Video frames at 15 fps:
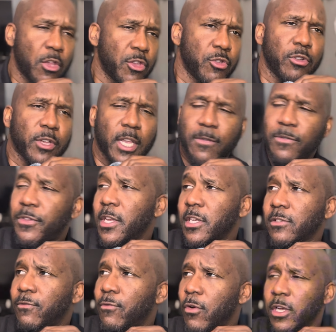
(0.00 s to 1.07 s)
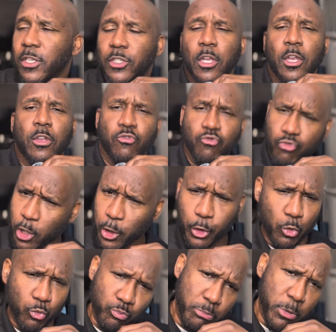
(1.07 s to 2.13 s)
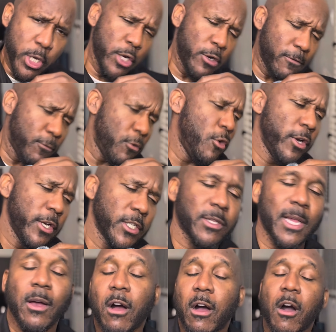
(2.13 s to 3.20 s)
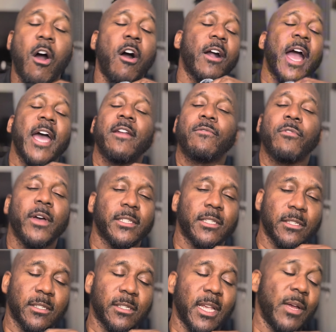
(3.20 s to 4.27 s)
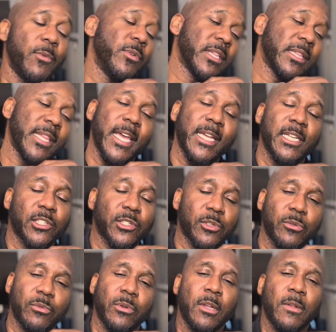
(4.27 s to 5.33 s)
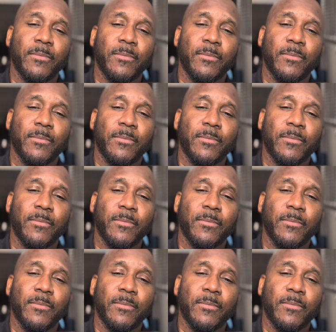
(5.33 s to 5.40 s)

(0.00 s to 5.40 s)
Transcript: You'll get this voice. You'll get the mean voice, like all kind of voices. And with the ladies too.